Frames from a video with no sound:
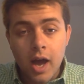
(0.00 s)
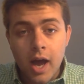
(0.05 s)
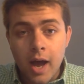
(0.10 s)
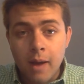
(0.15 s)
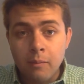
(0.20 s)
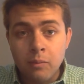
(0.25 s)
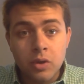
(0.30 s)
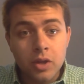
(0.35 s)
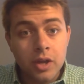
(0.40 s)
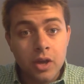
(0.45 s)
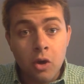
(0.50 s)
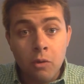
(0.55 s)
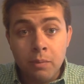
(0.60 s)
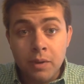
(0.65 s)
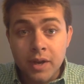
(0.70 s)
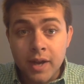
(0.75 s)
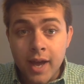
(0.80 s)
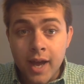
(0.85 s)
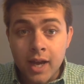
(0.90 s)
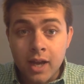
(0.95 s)
I'm really
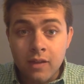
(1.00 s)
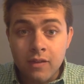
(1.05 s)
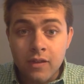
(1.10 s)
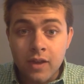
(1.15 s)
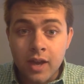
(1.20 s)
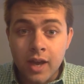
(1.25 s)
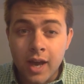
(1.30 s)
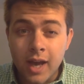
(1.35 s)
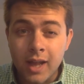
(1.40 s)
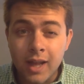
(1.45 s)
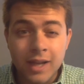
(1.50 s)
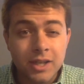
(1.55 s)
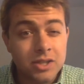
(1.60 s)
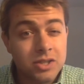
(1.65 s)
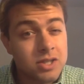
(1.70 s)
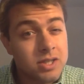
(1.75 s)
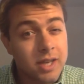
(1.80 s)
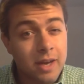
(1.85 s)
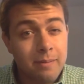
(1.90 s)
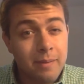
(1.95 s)
open to anything. I like
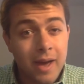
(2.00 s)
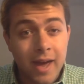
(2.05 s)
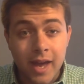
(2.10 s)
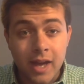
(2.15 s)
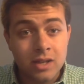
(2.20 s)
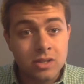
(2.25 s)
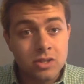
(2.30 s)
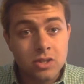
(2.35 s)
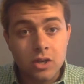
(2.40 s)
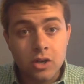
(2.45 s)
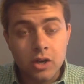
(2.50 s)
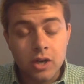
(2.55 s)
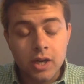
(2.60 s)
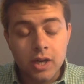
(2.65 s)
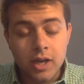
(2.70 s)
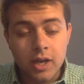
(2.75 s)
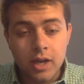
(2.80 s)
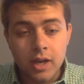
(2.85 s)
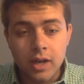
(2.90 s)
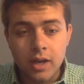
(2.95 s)
to just get my hands
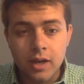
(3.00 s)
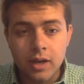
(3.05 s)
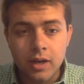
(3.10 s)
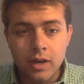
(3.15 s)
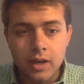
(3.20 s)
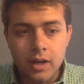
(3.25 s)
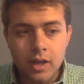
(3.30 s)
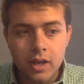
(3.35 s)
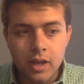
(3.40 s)
dirty and